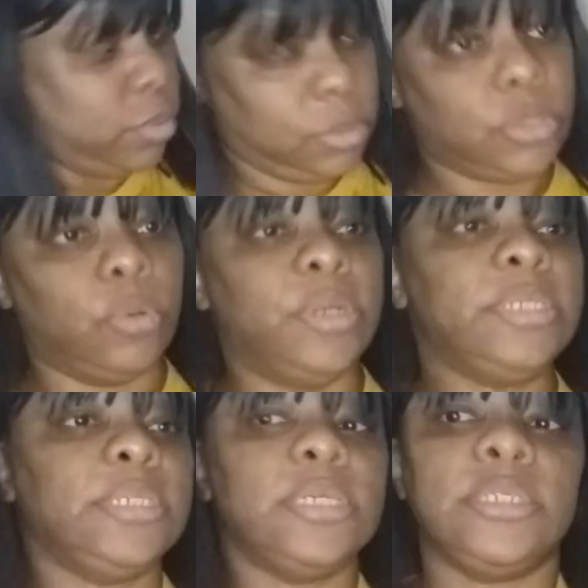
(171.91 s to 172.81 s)
So
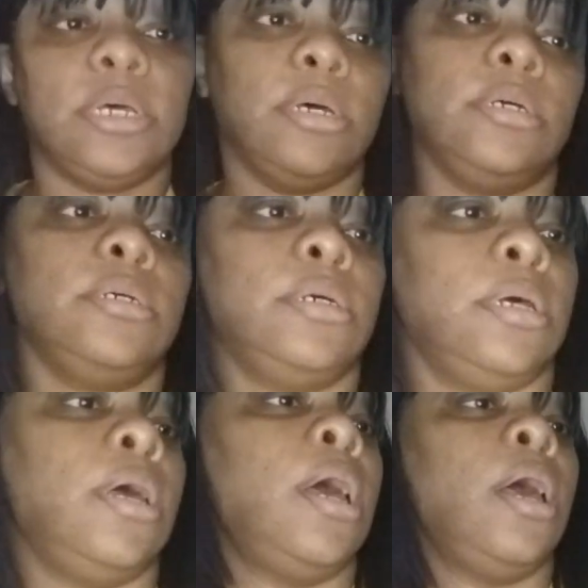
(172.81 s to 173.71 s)
this is uh,
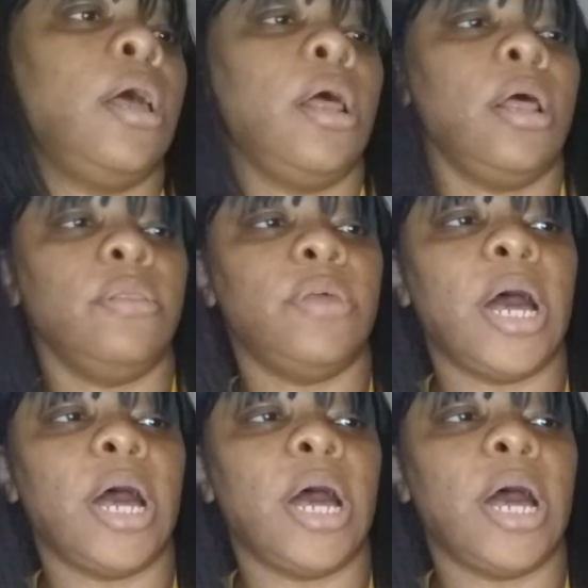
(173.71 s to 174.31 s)
the